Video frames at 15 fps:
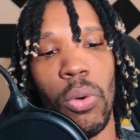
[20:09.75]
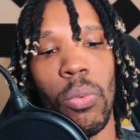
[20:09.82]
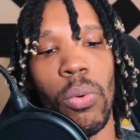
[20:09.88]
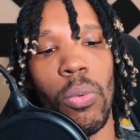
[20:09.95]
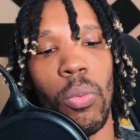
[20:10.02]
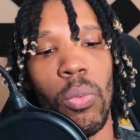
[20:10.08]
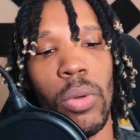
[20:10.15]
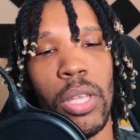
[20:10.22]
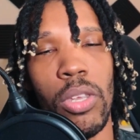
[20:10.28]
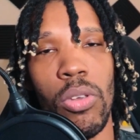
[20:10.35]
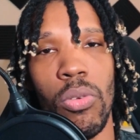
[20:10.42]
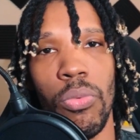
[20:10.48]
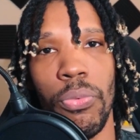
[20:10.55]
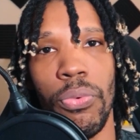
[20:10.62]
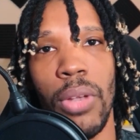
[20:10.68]
when you
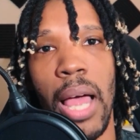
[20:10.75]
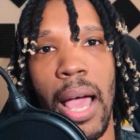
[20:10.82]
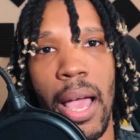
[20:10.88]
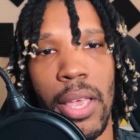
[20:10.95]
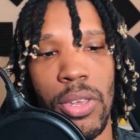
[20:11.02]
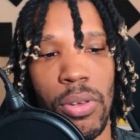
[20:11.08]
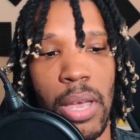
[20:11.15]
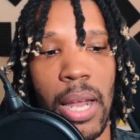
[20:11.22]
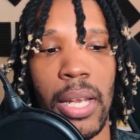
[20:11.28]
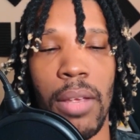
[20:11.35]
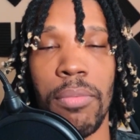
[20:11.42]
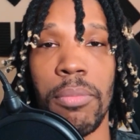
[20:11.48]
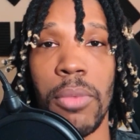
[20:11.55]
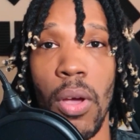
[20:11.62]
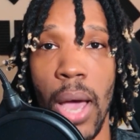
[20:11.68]
fly, you got to give
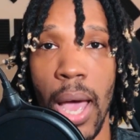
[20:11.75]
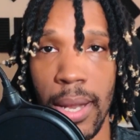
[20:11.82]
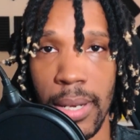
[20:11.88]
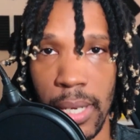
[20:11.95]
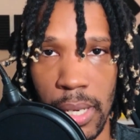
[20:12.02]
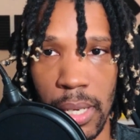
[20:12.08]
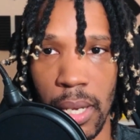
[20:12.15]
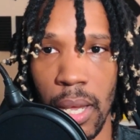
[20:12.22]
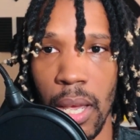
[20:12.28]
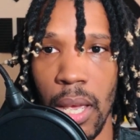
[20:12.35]
them your ID.